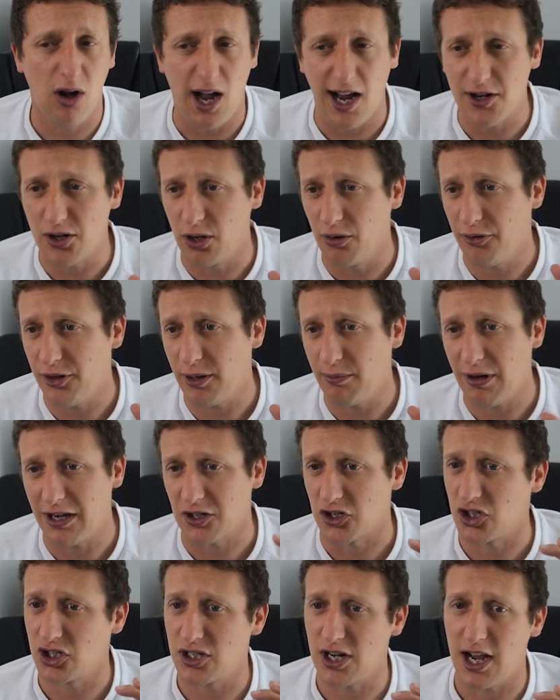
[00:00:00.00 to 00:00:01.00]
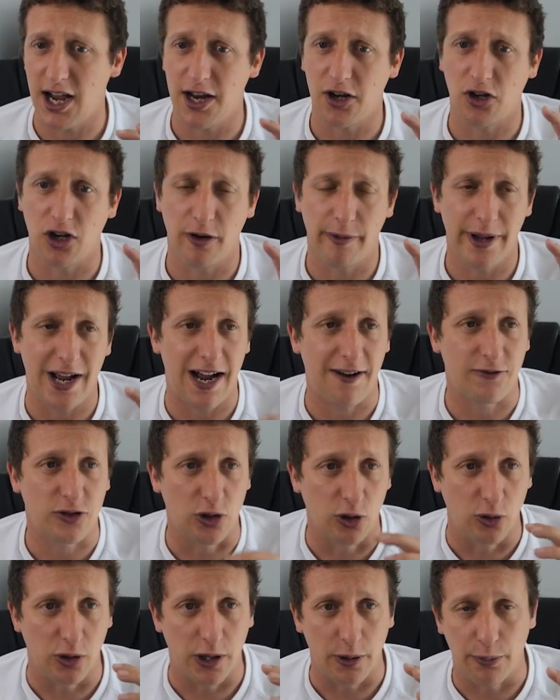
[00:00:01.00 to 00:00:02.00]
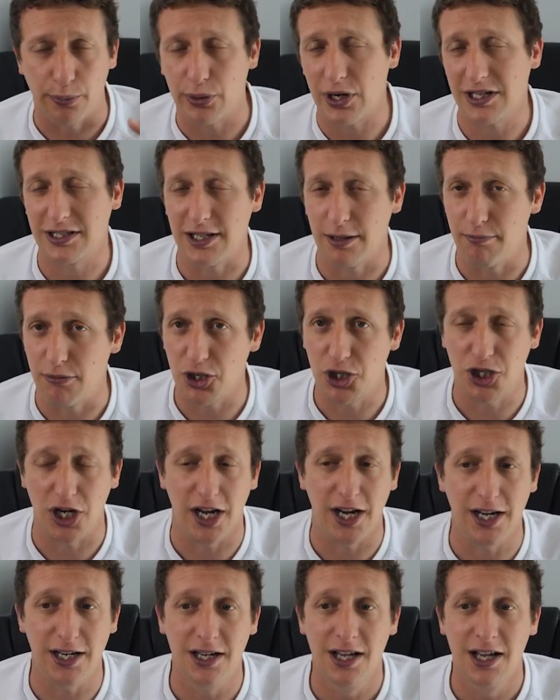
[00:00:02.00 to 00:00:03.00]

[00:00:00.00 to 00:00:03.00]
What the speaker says: I don't think Manchester United are going to be absolutely a pressing machine.